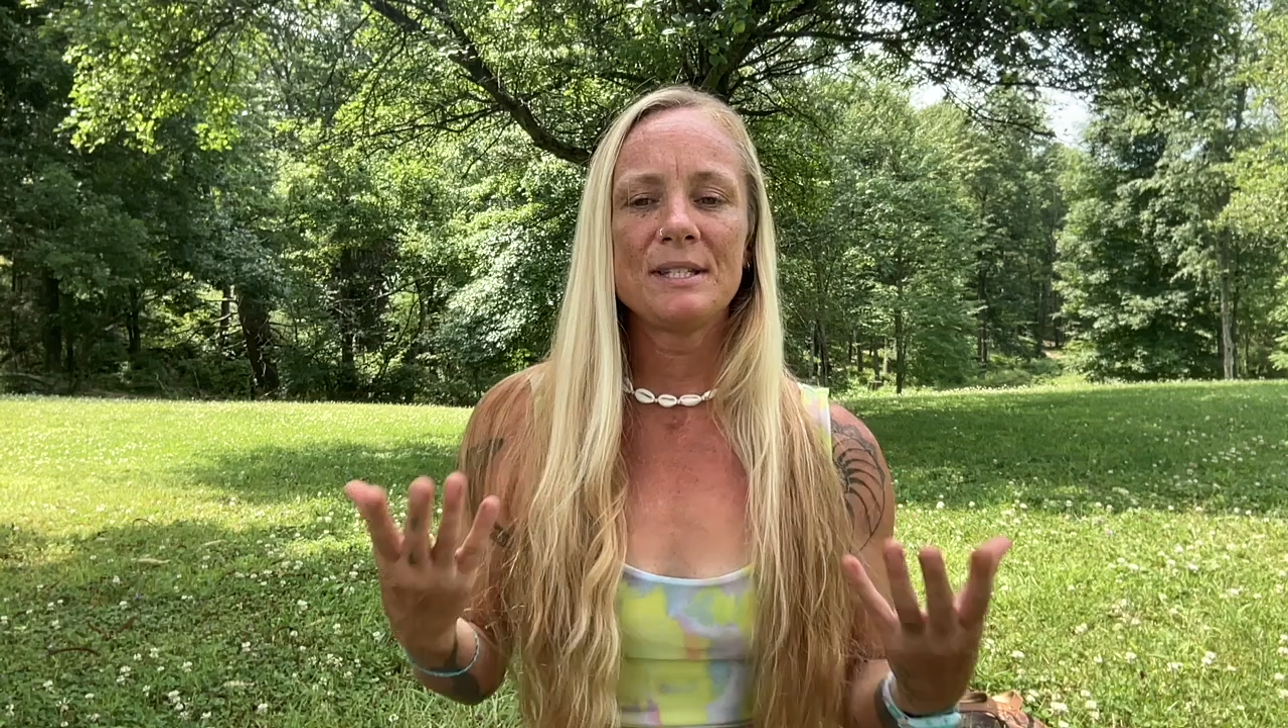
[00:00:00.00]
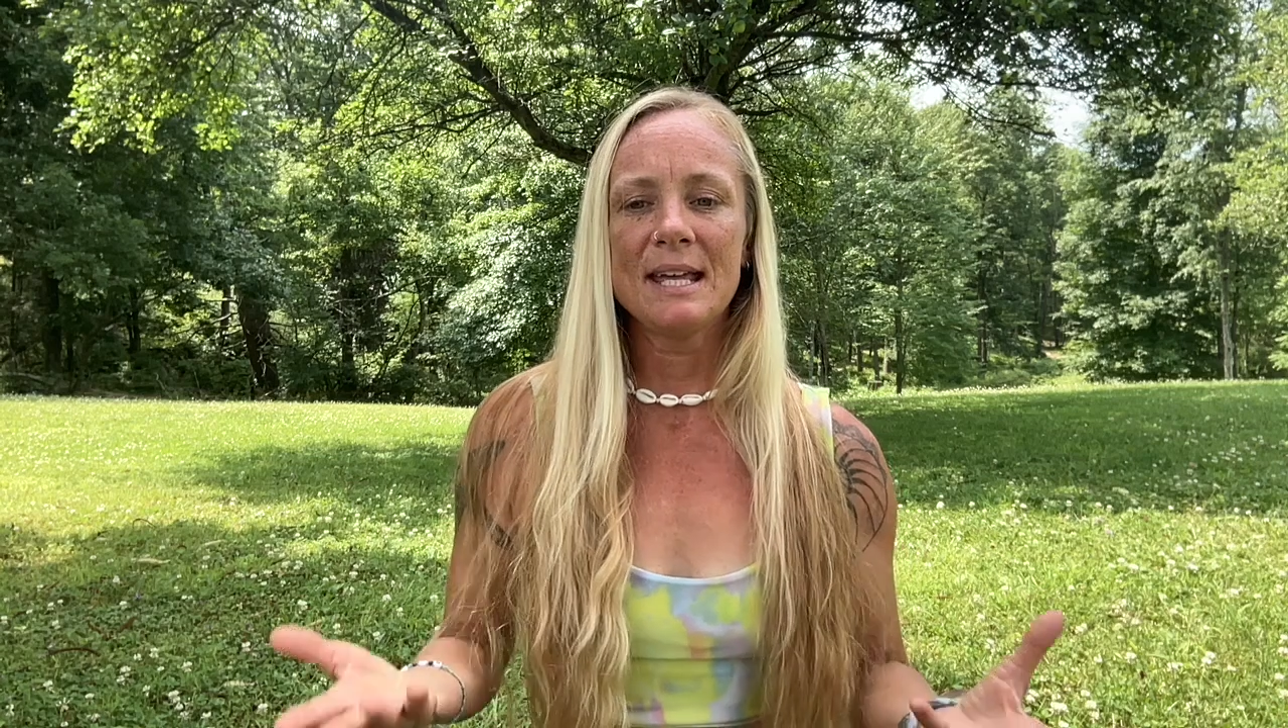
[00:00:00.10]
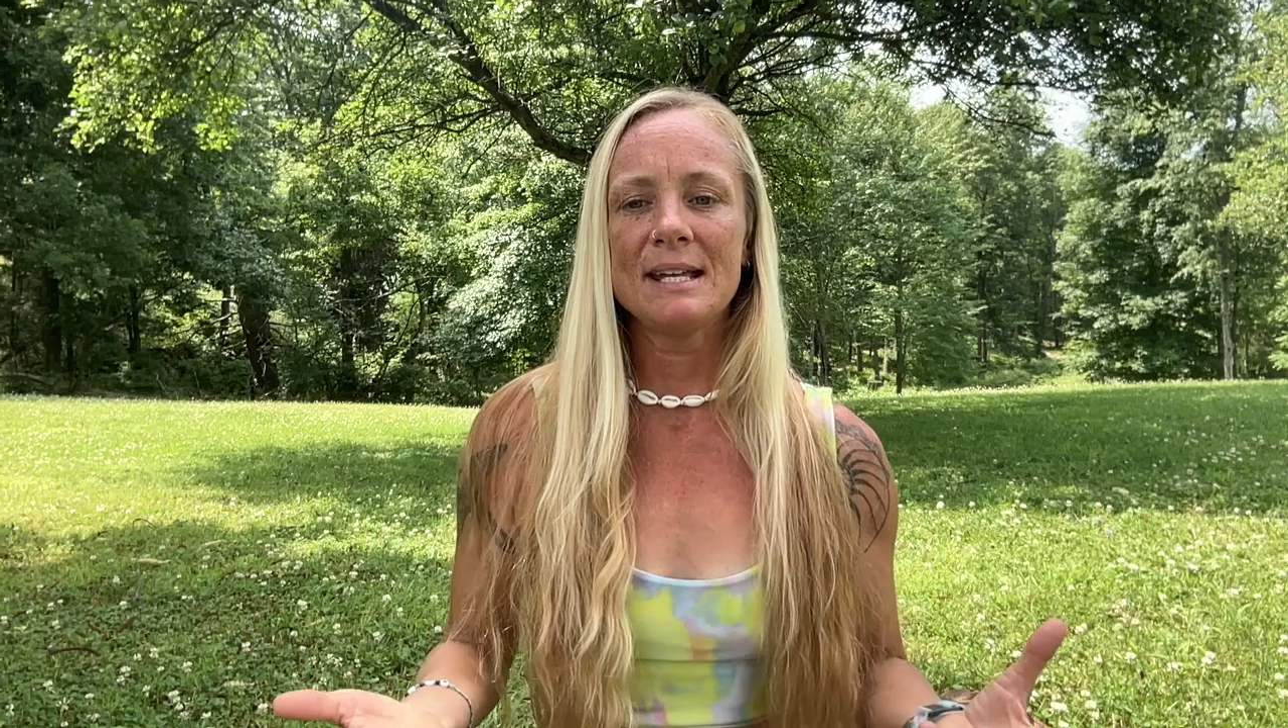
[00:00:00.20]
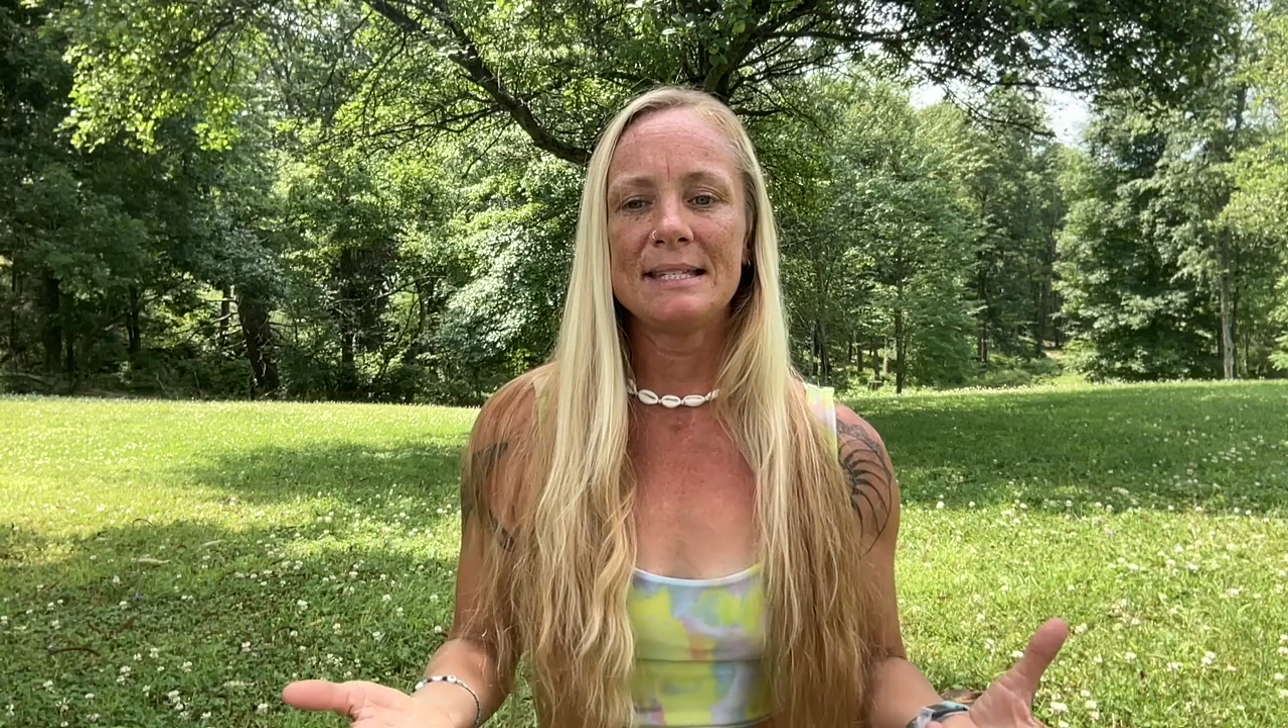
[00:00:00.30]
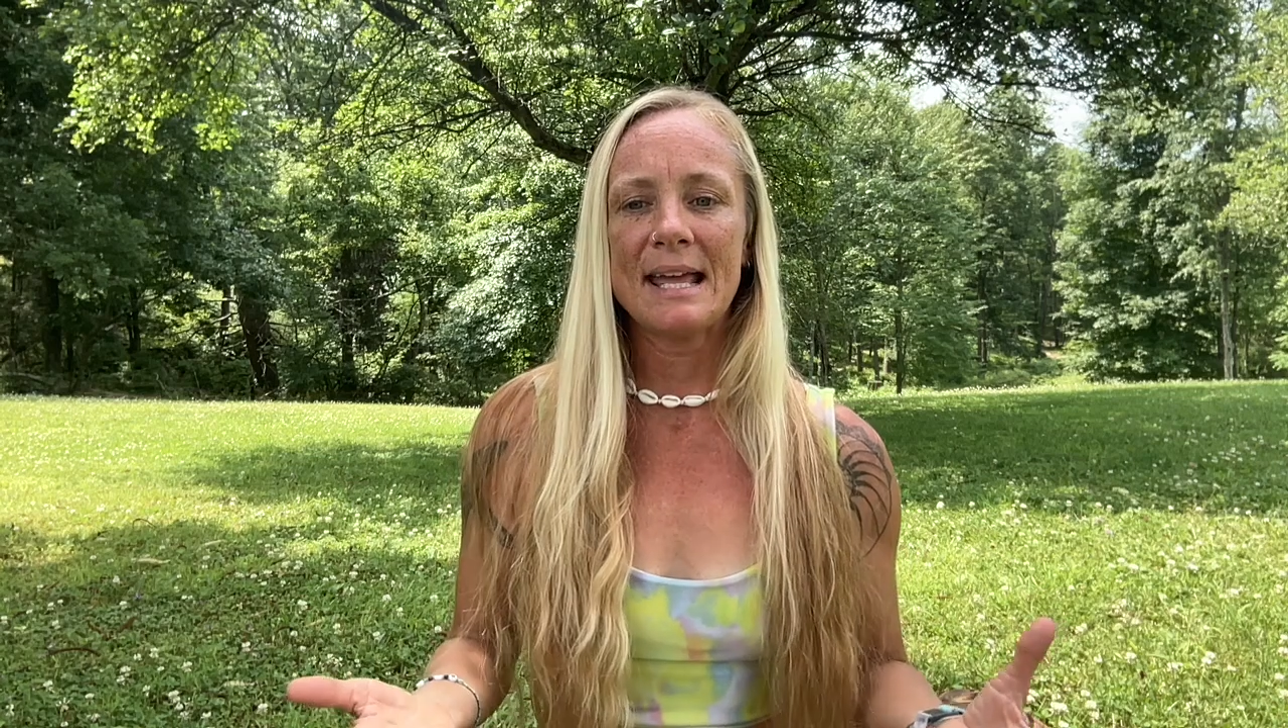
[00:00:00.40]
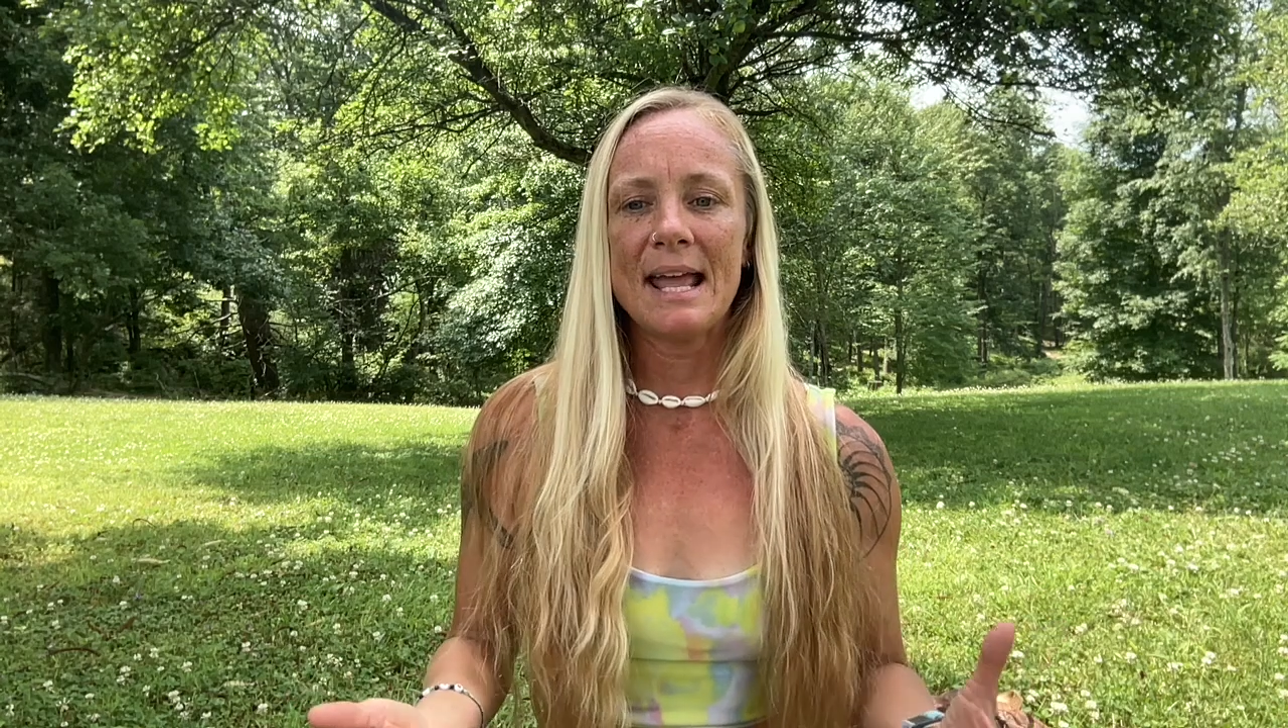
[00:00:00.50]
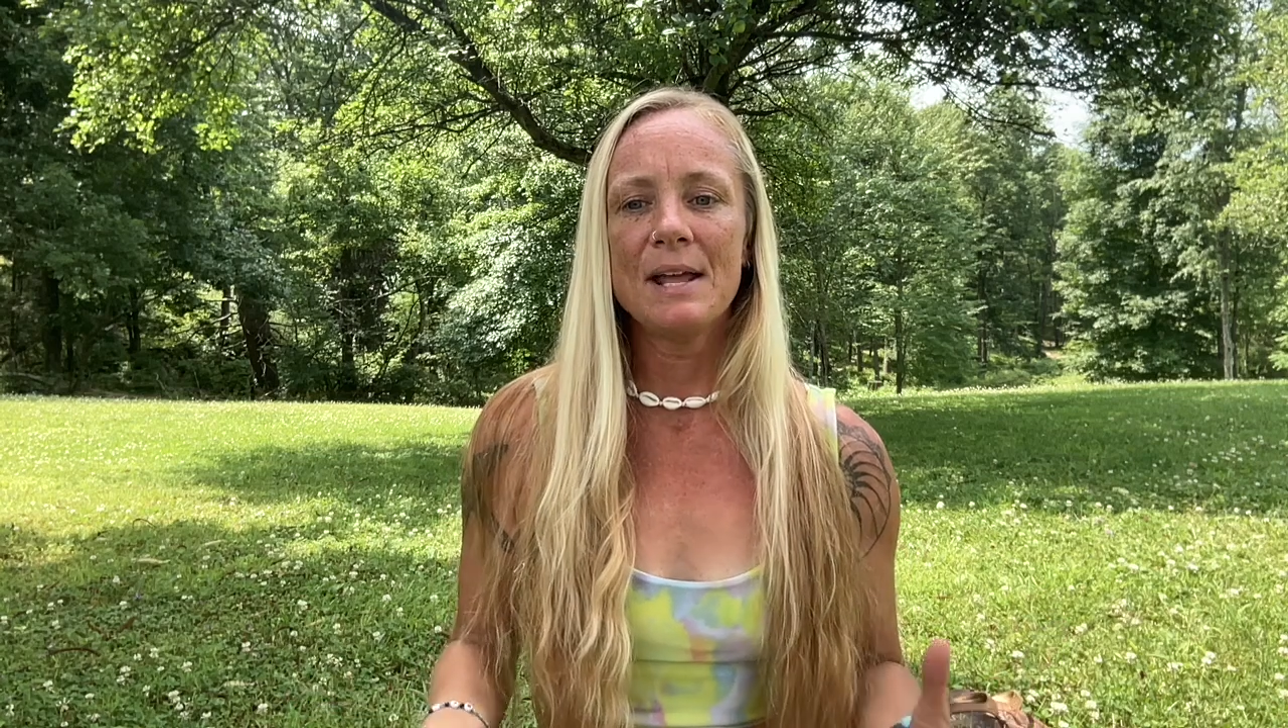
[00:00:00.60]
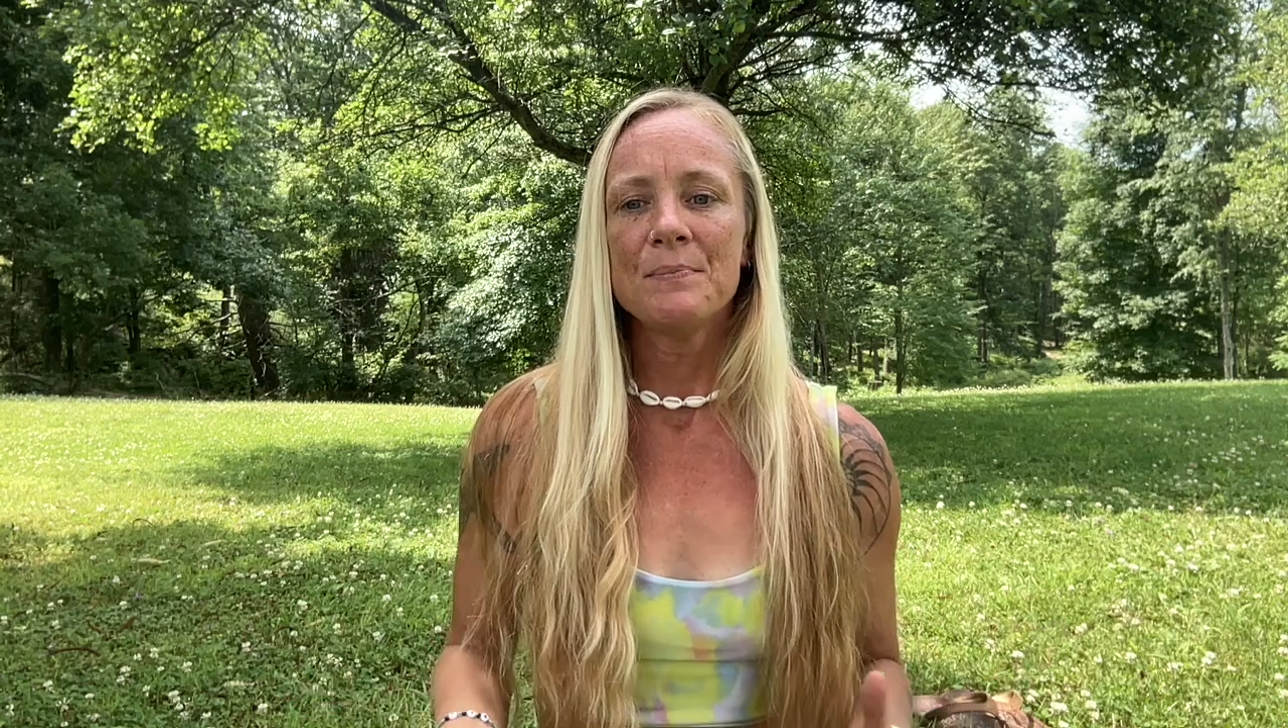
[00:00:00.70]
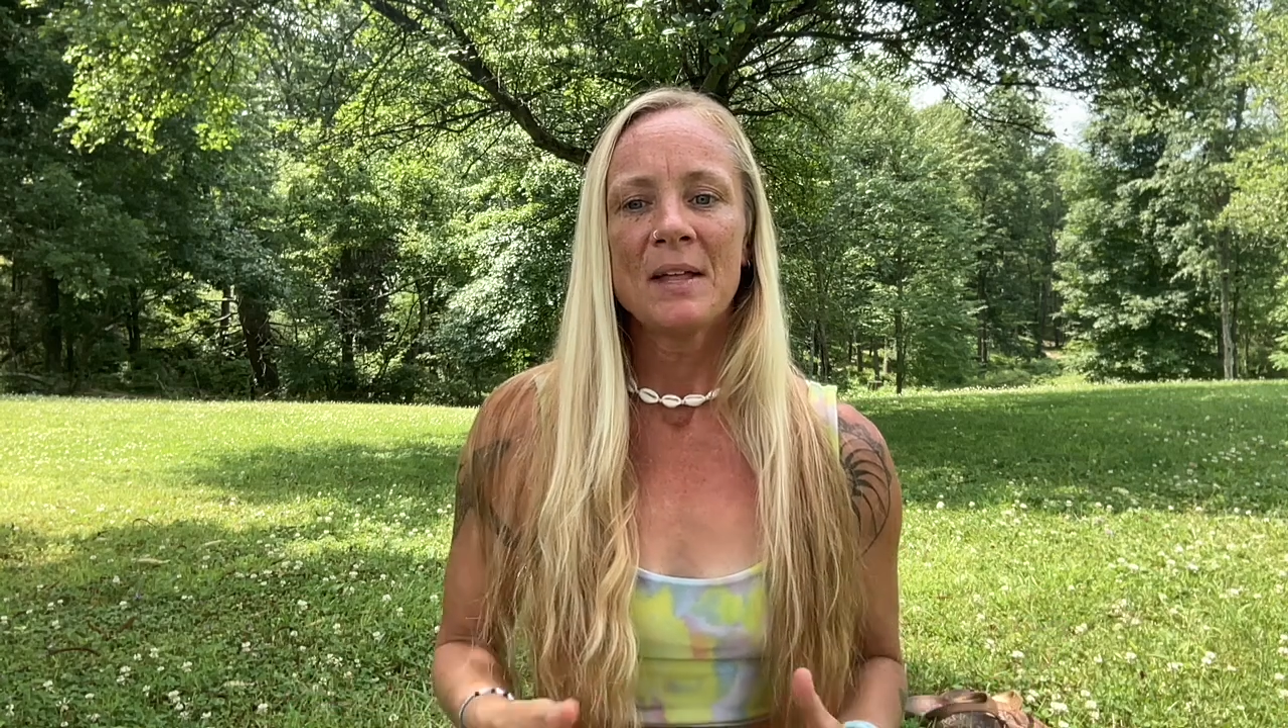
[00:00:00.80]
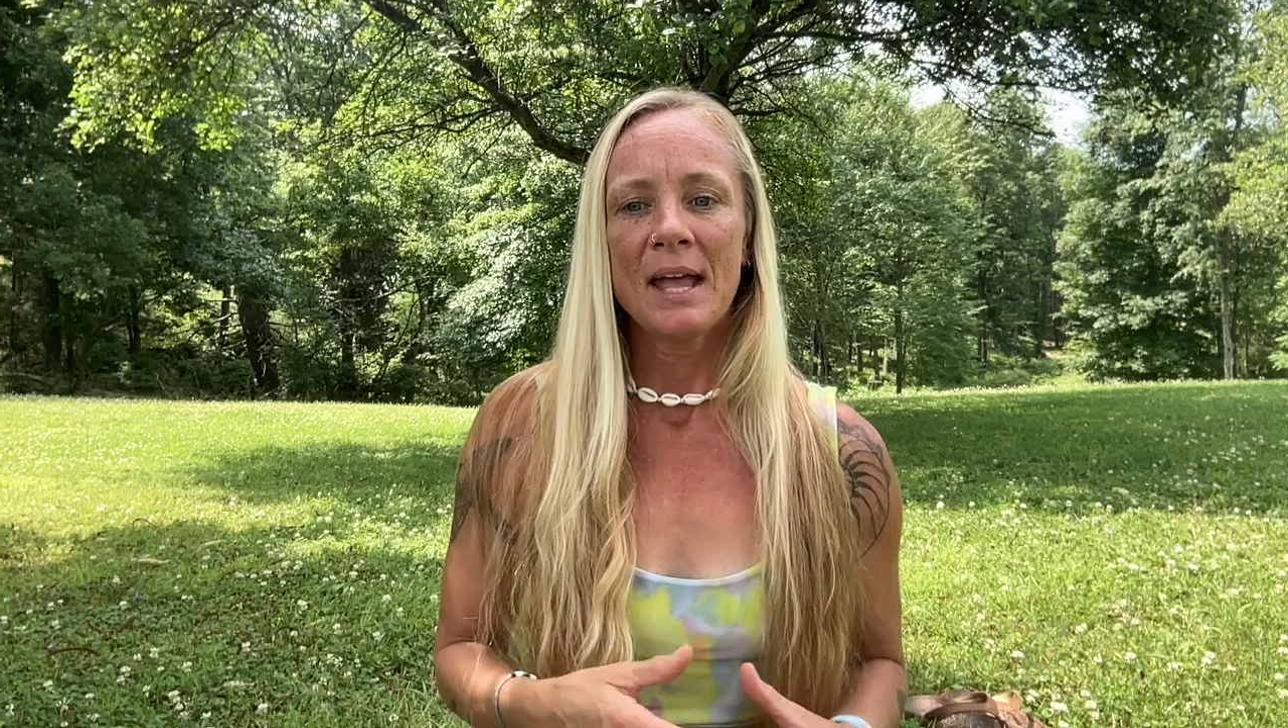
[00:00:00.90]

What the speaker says: take a day